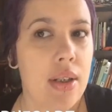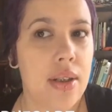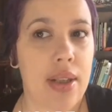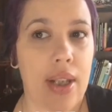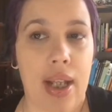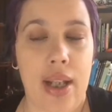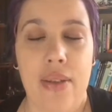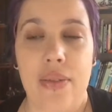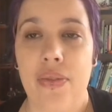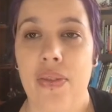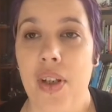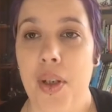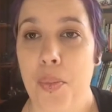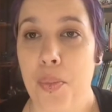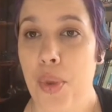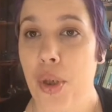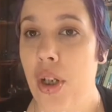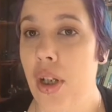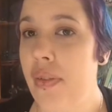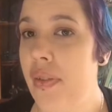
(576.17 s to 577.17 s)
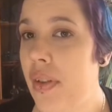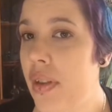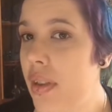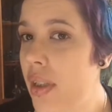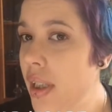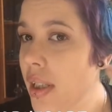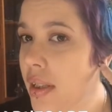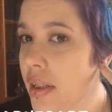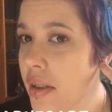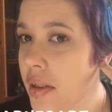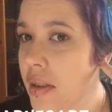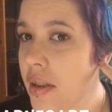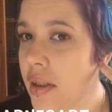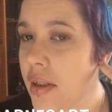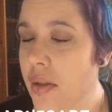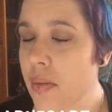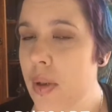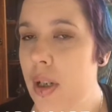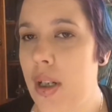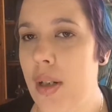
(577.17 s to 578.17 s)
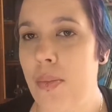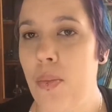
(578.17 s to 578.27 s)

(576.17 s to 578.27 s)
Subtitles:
They fit perfectly. Just this one,